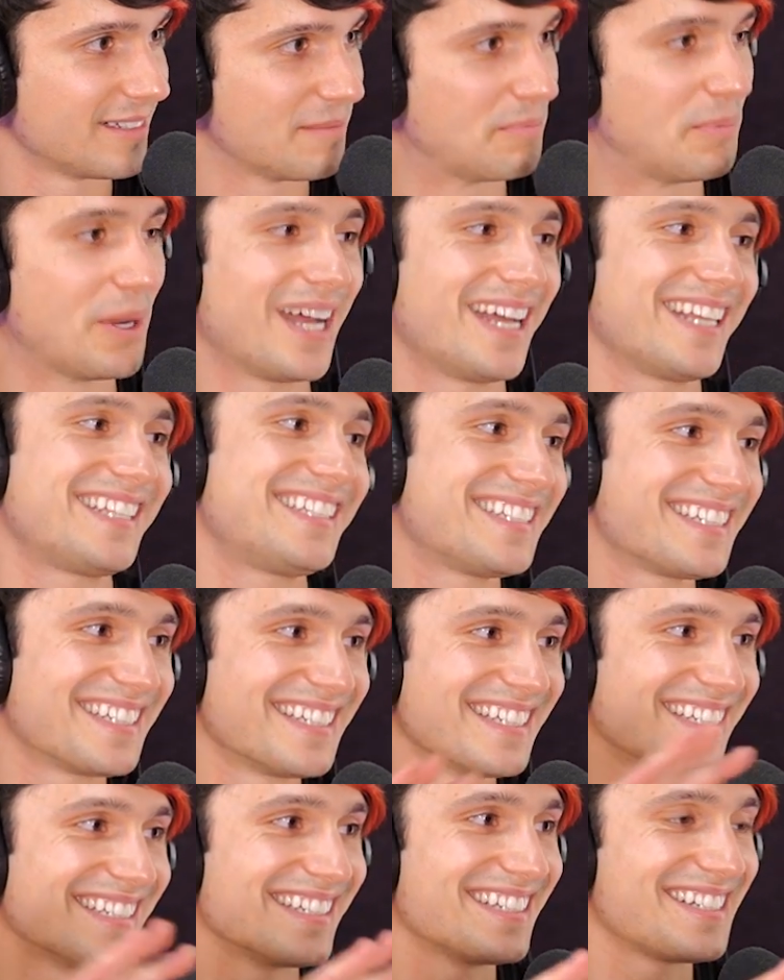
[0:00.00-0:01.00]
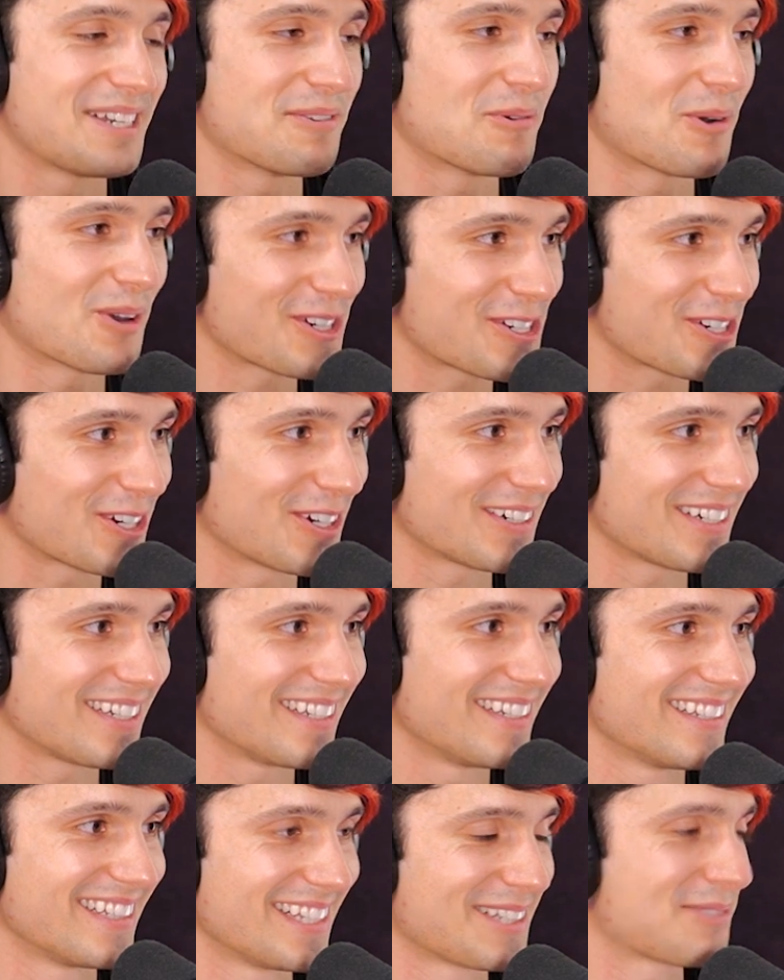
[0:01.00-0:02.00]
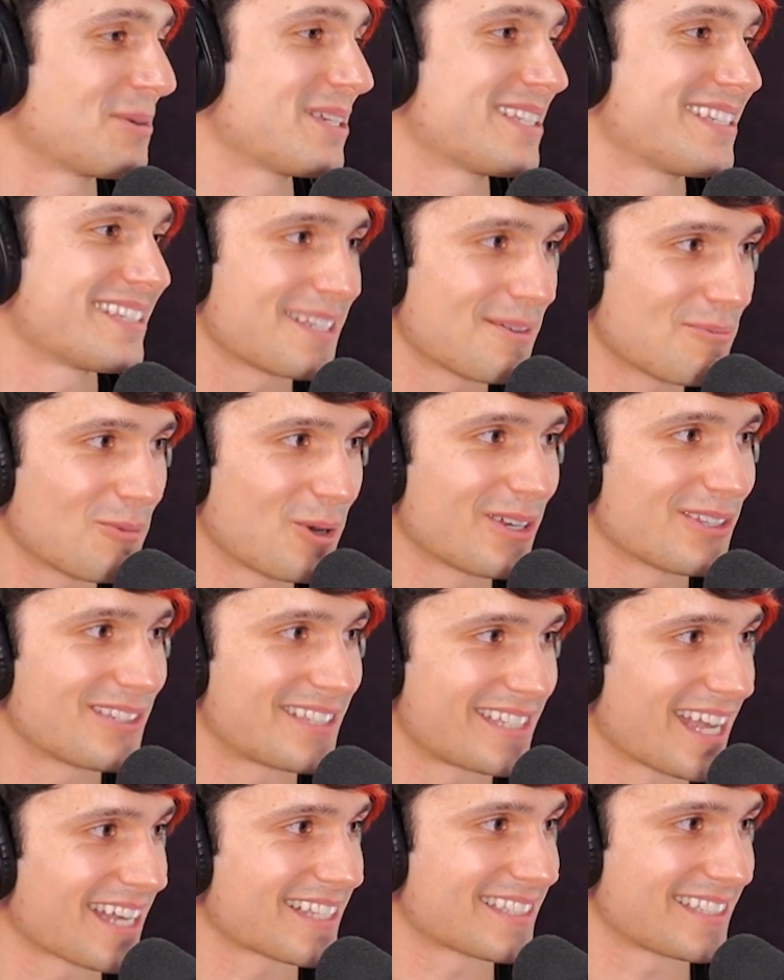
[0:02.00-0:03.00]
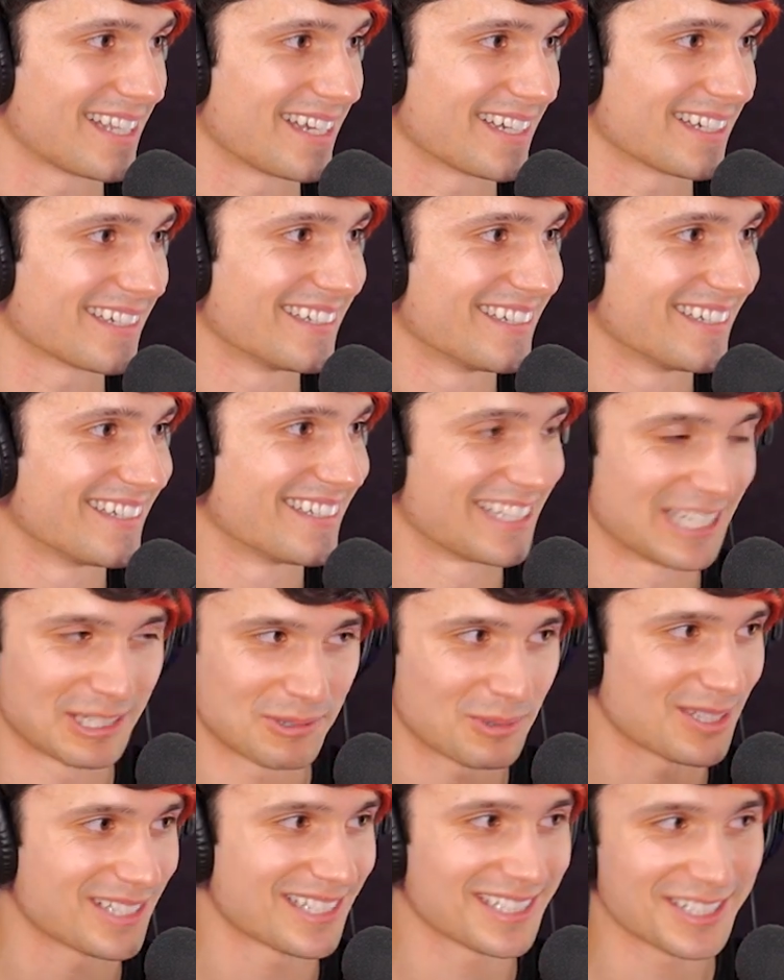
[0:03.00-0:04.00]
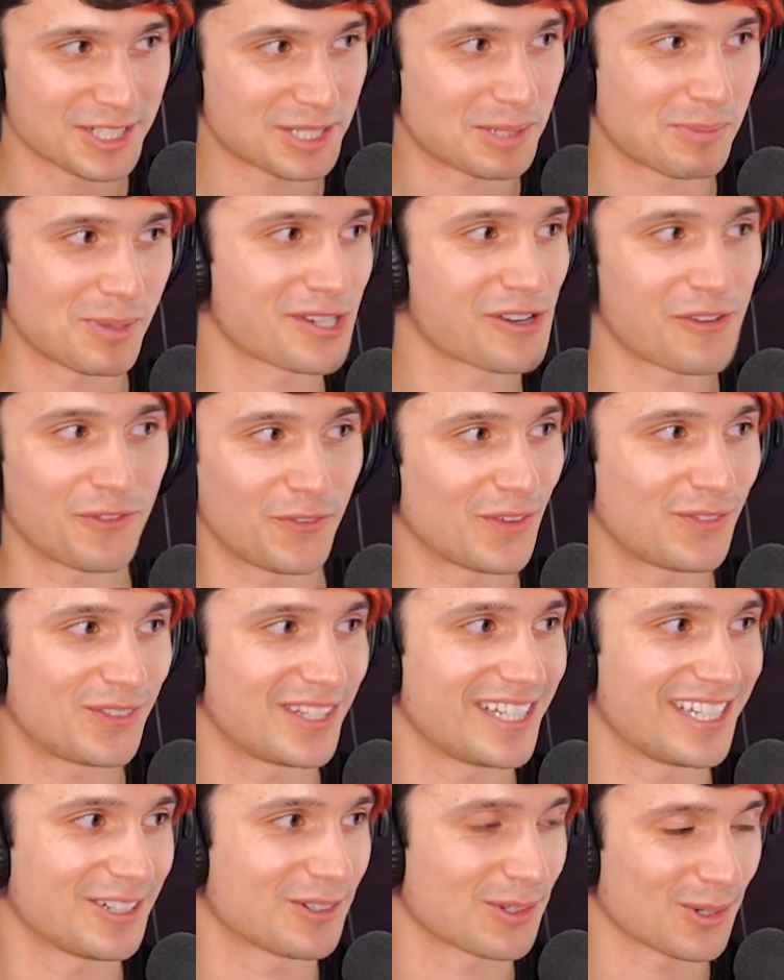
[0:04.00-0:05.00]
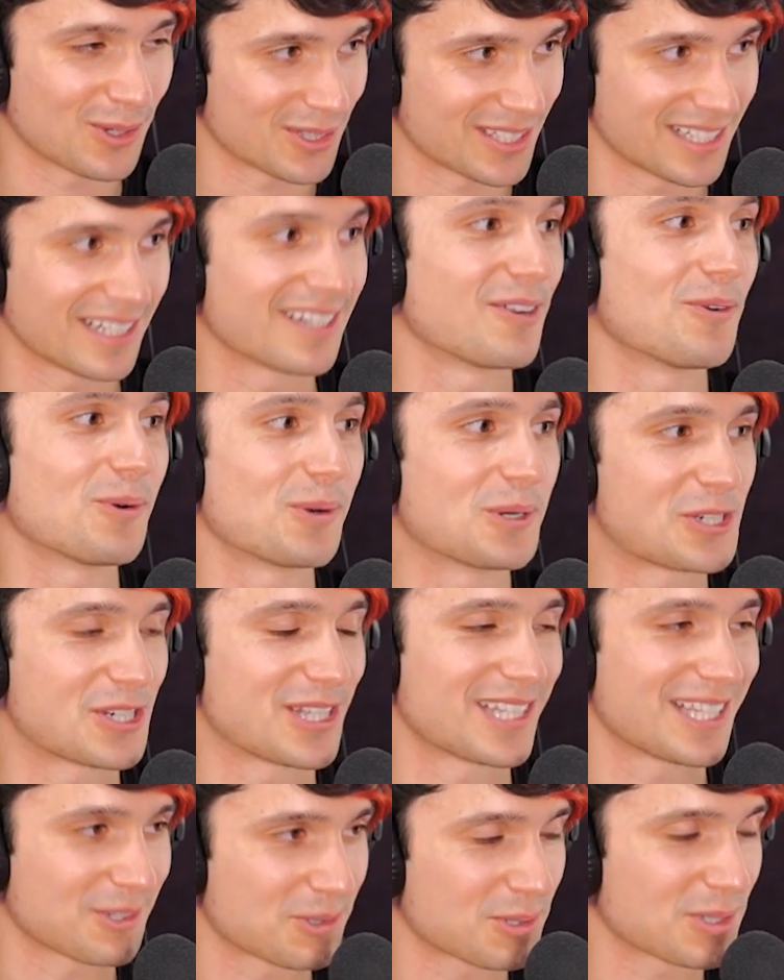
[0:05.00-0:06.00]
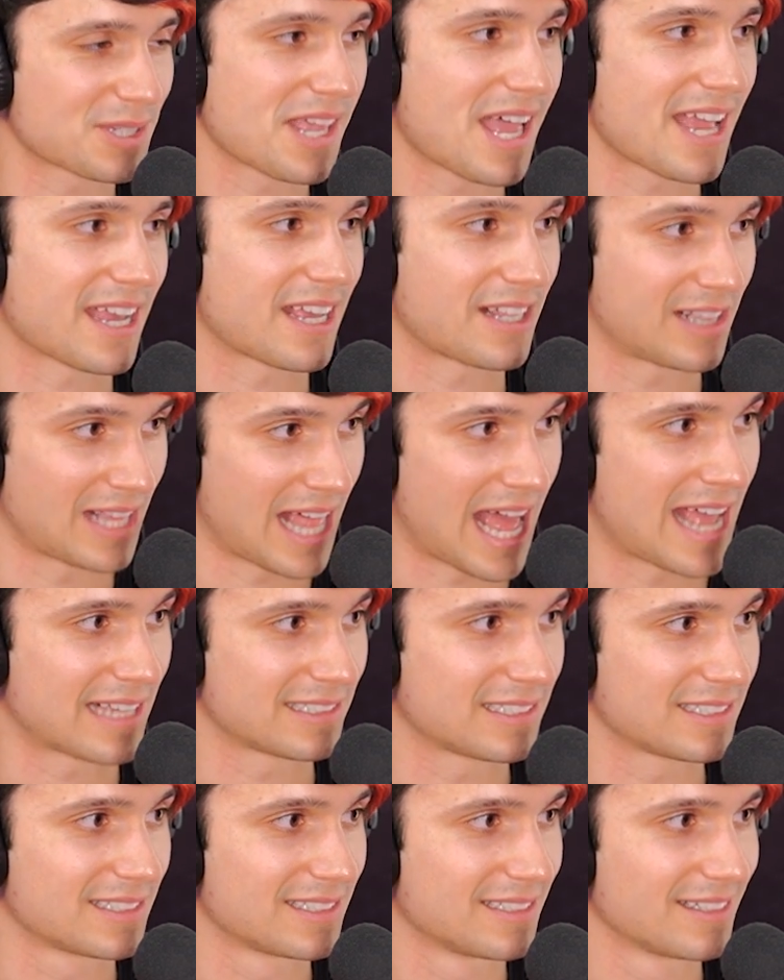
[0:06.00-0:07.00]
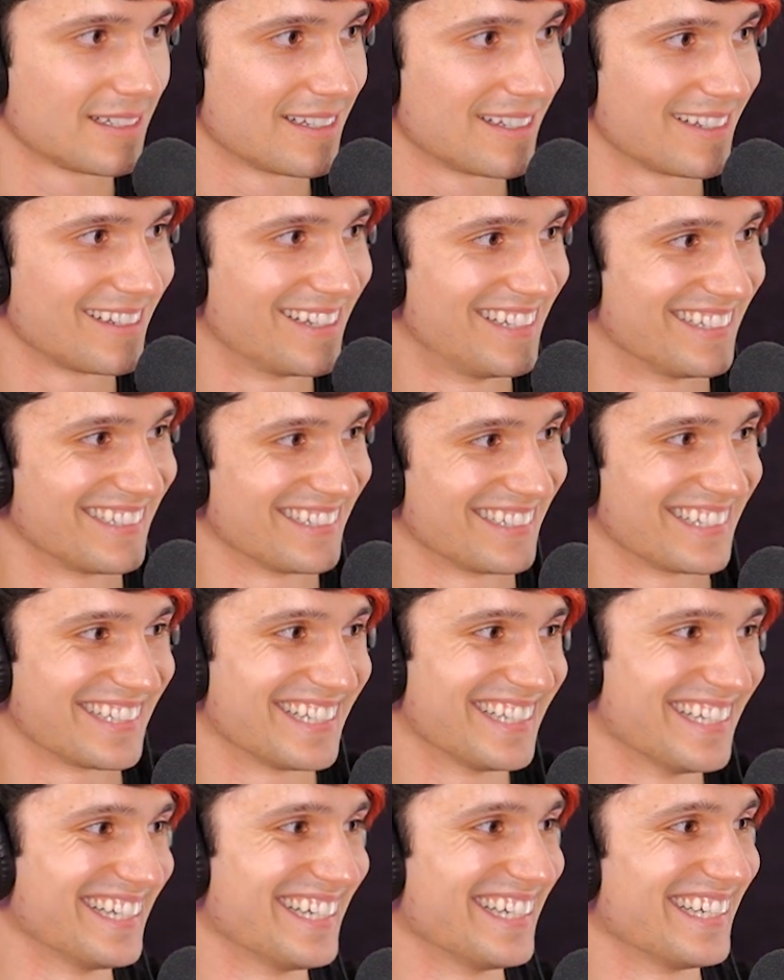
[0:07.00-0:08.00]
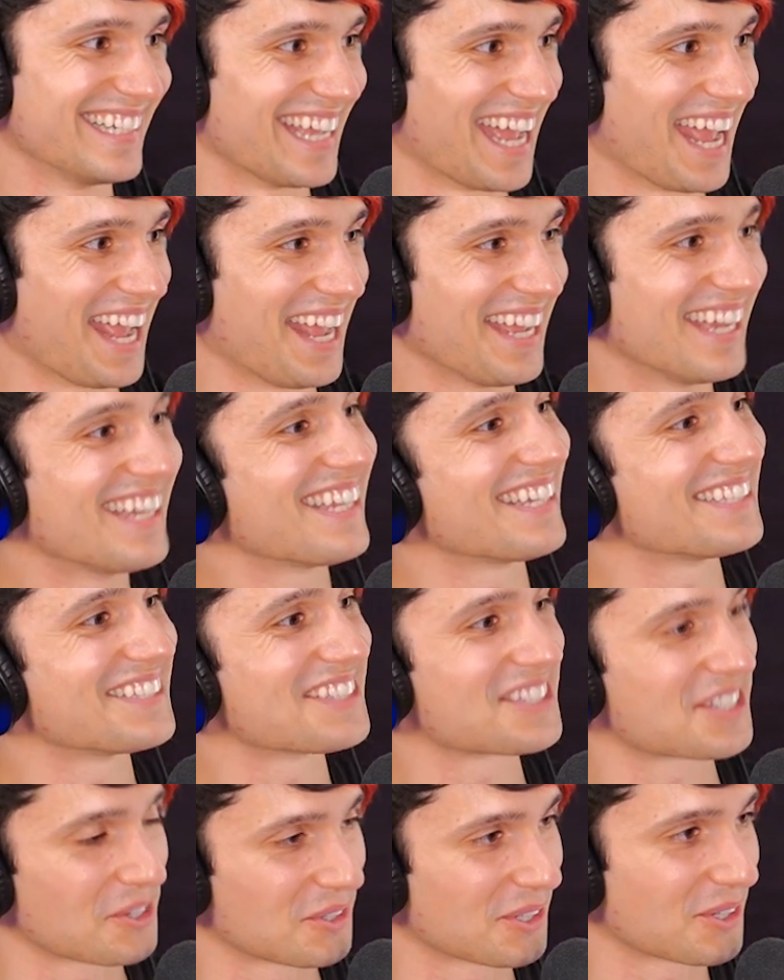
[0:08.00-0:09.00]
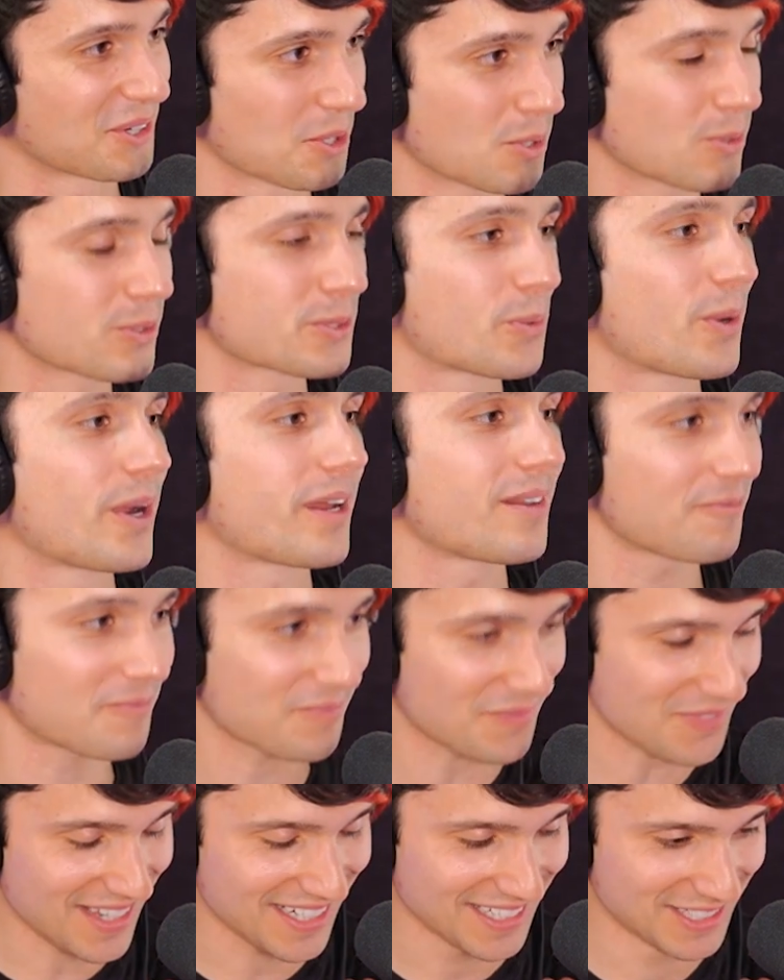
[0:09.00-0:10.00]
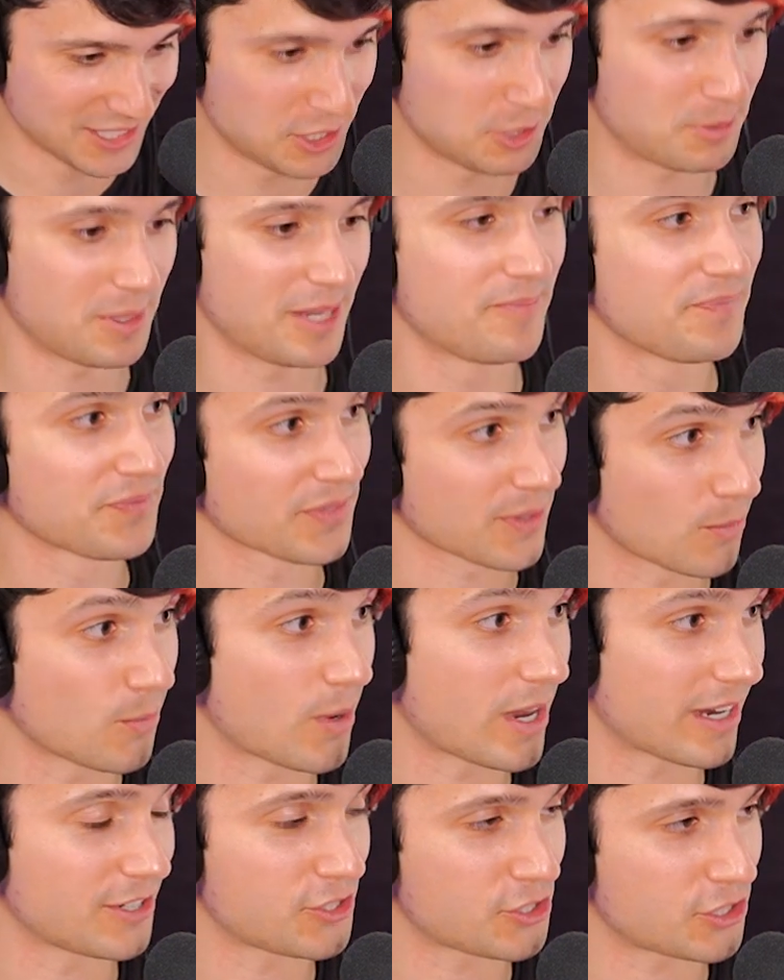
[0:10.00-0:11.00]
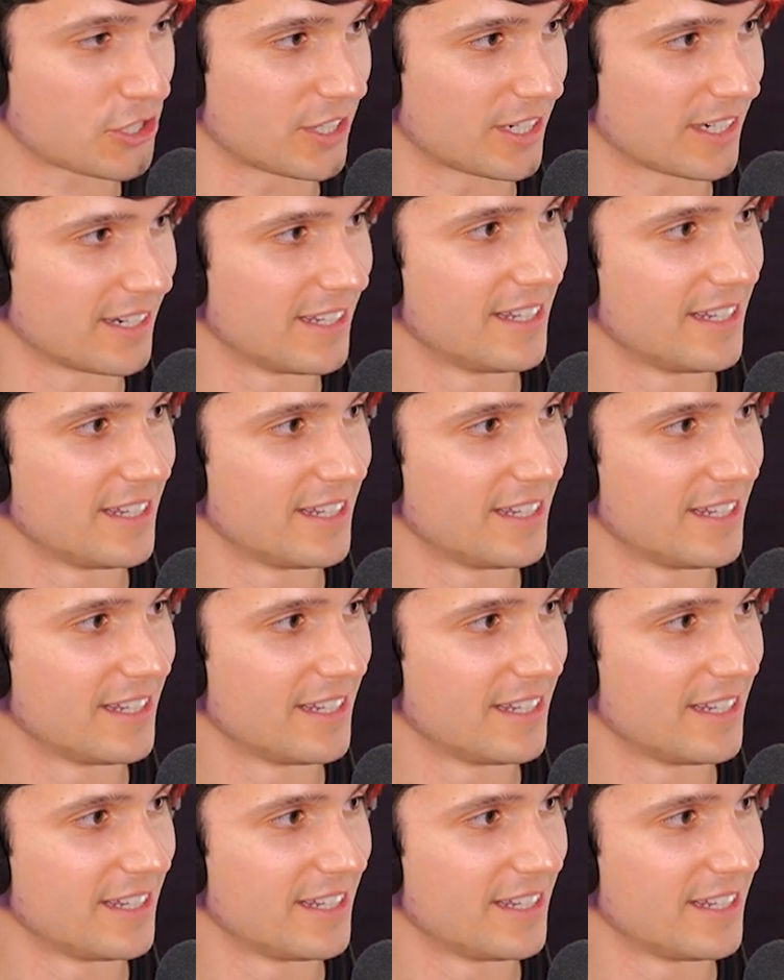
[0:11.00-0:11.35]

But she wore a shirt. This wasn't some weird sex thing. This wasn't just a bunch of 15-year-olds in an orgy. This was like class. And so the girl was wearing a shirt.